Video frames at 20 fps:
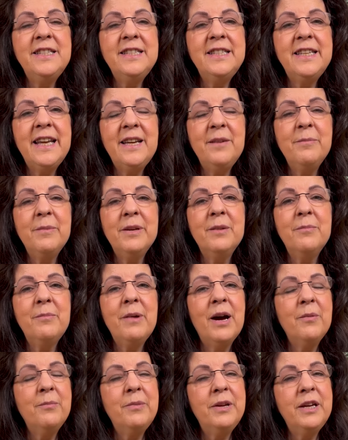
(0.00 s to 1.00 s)
statement
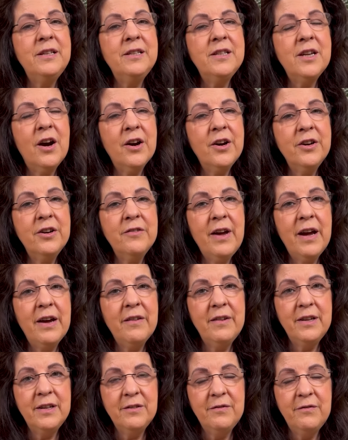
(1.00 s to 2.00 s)
about being tired of
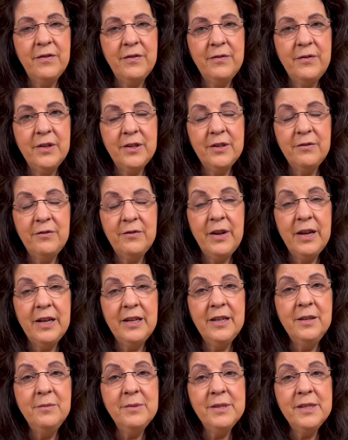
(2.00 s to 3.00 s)
having to
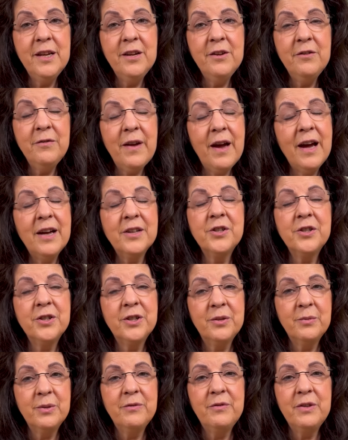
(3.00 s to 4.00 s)
defend himself
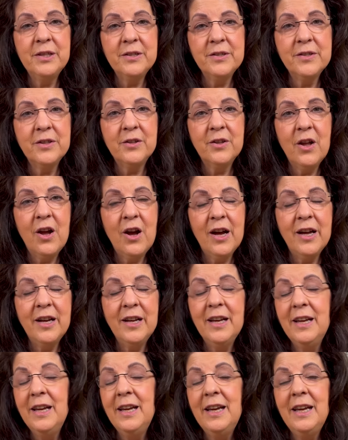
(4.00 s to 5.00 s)
actually reveals a lot.
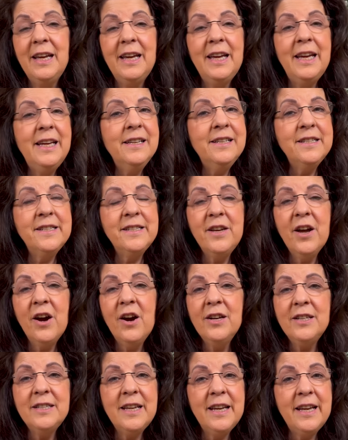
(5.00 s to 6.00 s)
He is
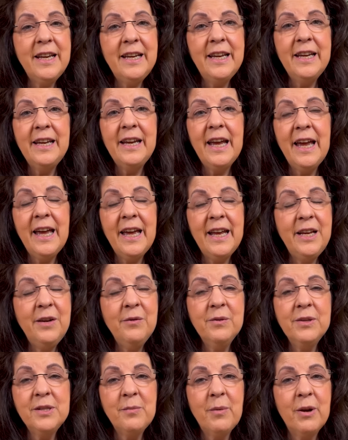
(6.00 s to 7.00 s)
not taking any
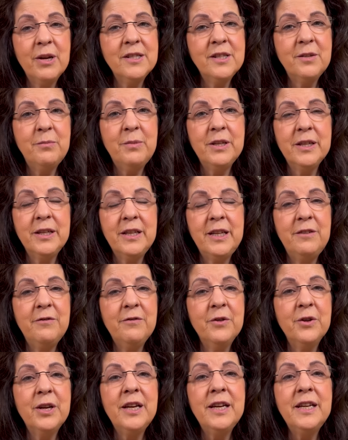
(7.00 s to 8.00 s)
responsibility
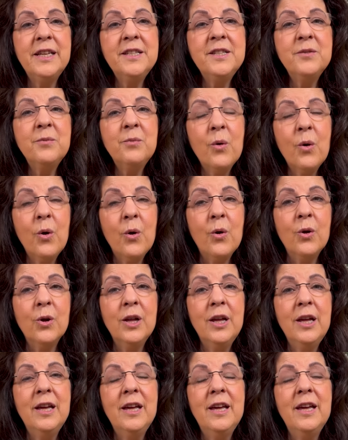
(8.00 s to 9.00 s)
for his role
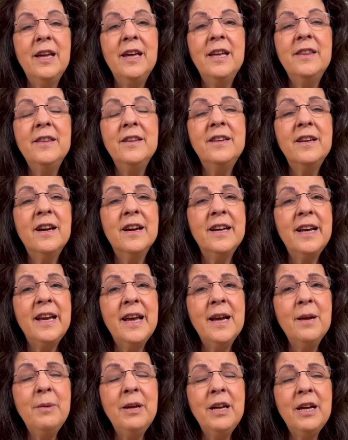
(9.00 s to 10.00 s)
in the
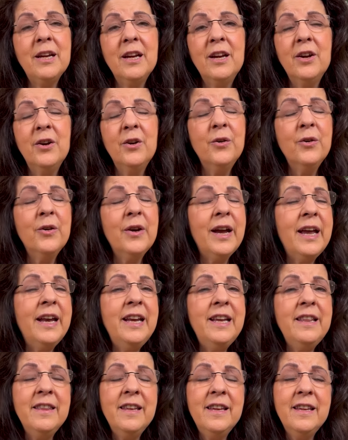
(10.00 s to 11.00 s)
dynamic or
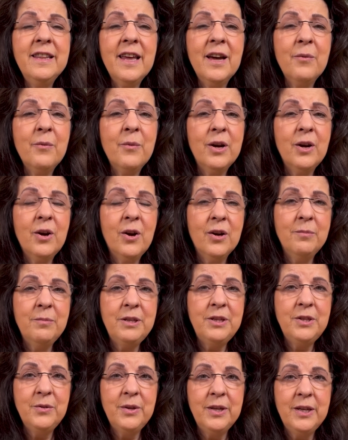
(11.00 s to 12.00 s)
anything that went on
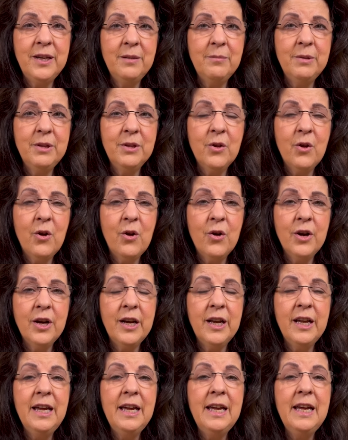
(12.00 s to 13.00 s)
between him and Lauren.